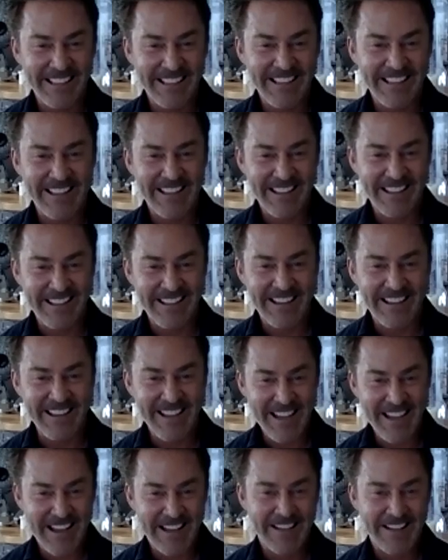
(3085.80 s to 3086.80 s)

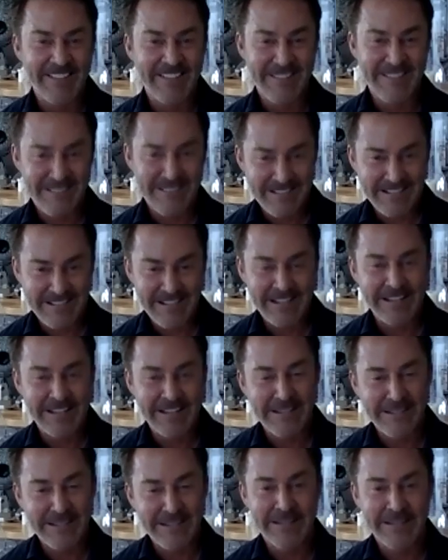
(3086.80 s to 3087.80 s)

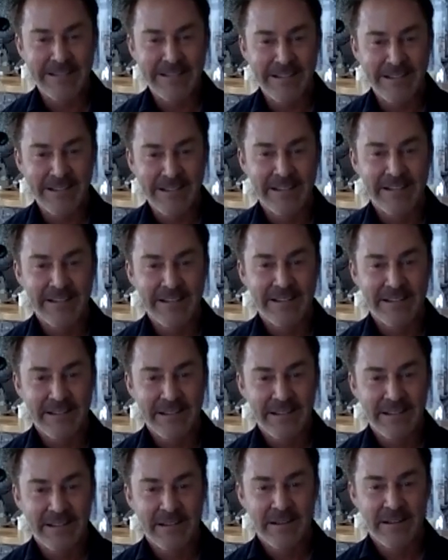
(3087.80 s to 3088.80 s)

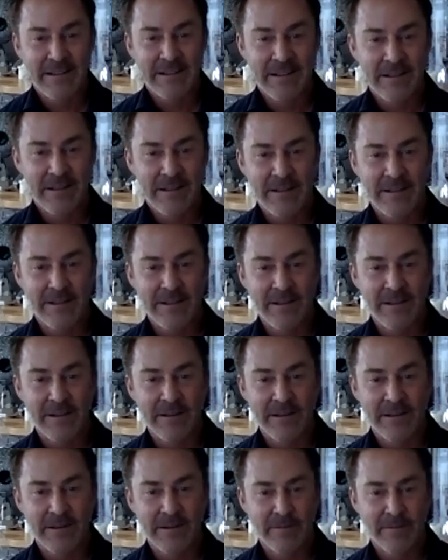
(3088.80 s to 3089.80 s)

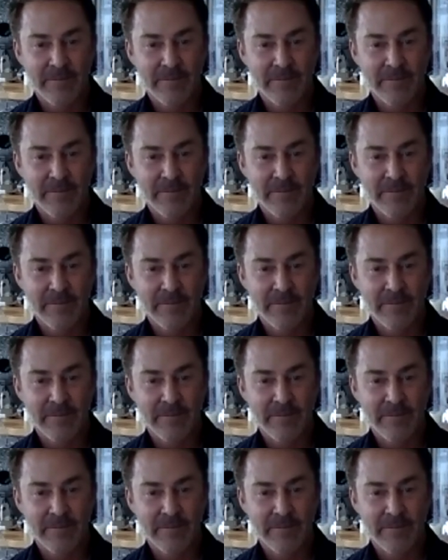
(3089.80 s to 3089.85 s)
No words are spoken by the person on screen.